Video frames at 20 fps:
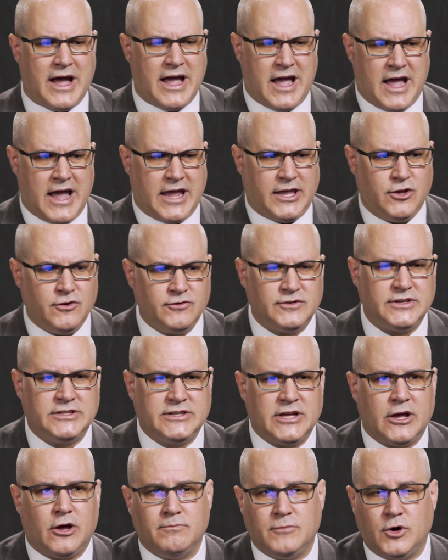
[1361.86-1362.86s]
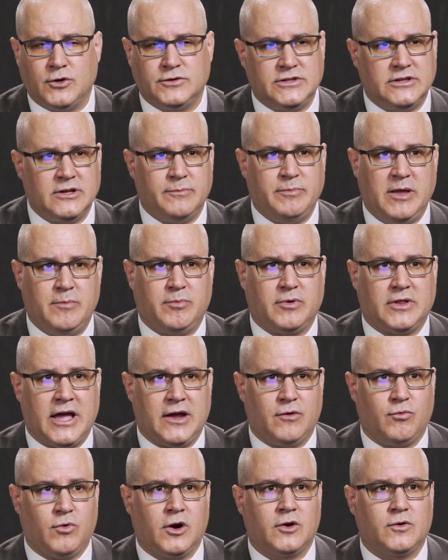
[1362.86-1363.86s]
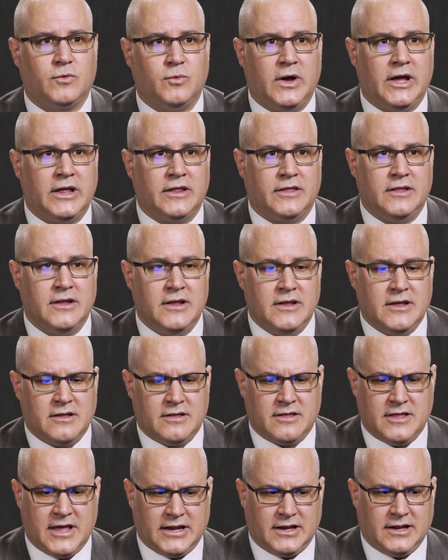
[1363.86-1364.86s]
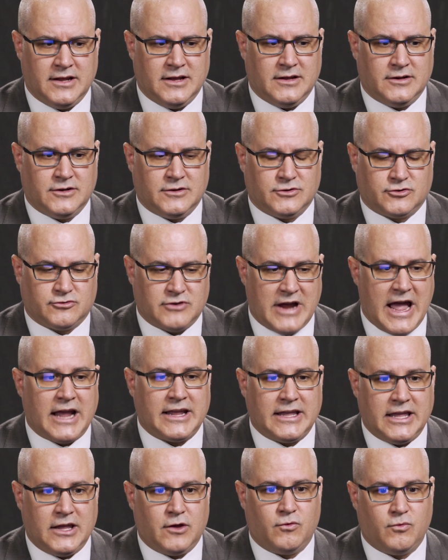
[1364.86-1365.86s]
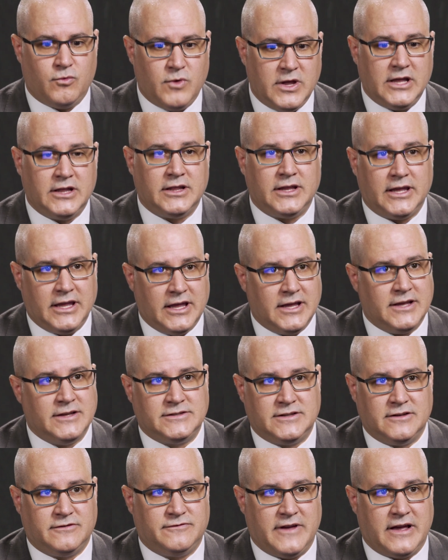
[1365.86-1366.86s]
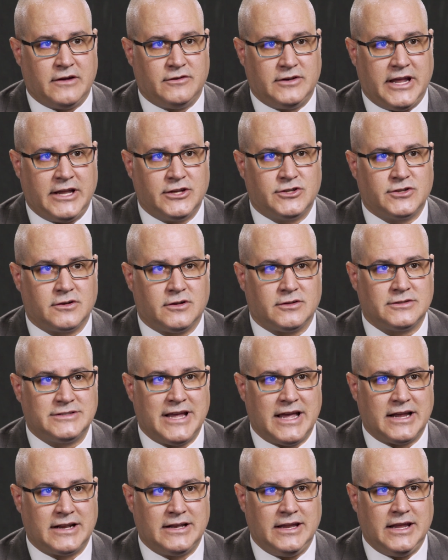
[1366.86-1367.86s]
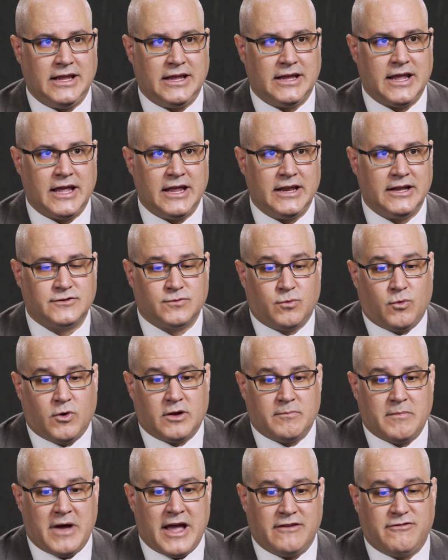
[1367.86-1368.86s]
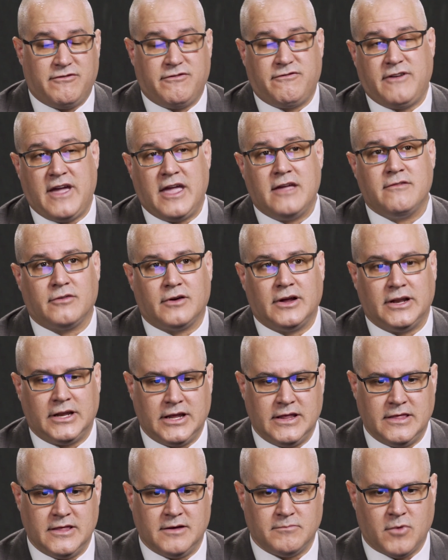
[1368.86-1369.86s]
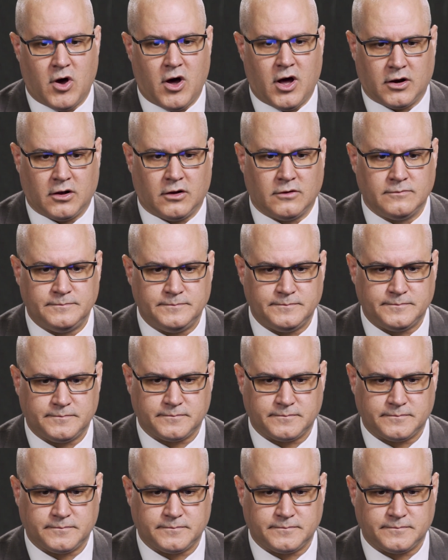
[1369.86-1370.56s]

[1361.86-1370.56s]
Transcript: I usually tell most of the people I worked with that tracking really is the foundational technique, and it's one of my favorite in the model.